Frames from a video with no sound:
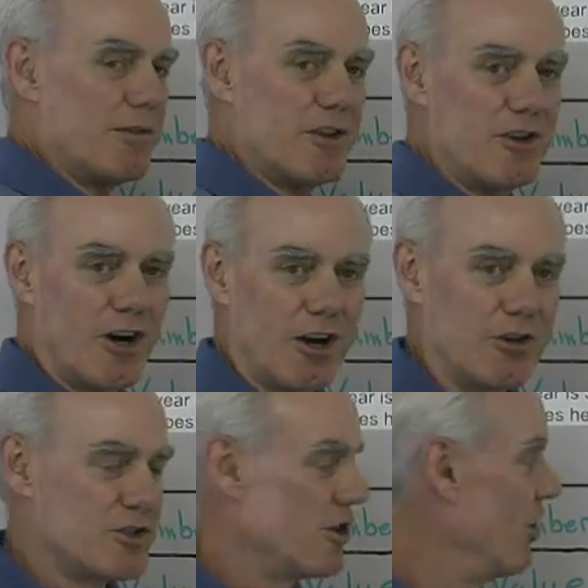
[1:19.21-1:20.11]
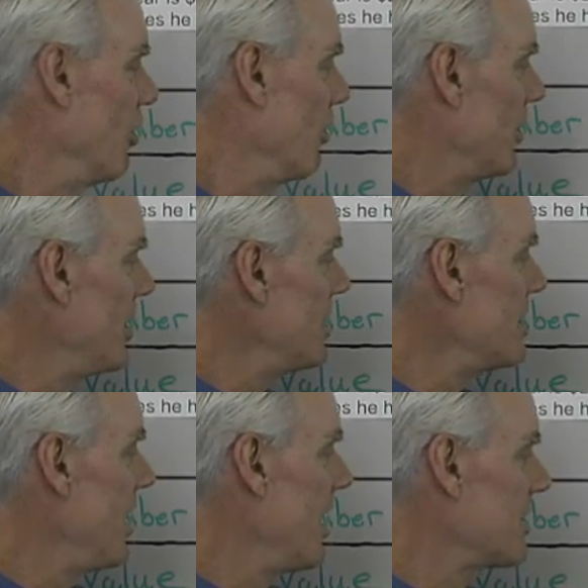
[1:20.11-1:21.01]
of the dollars go,
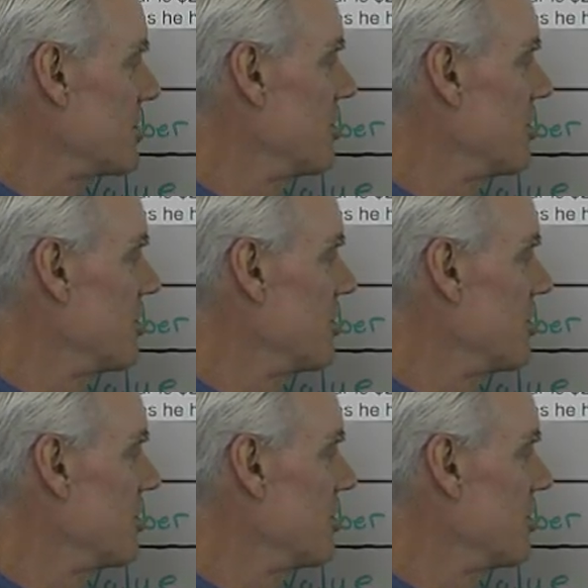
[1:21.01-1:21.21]
these X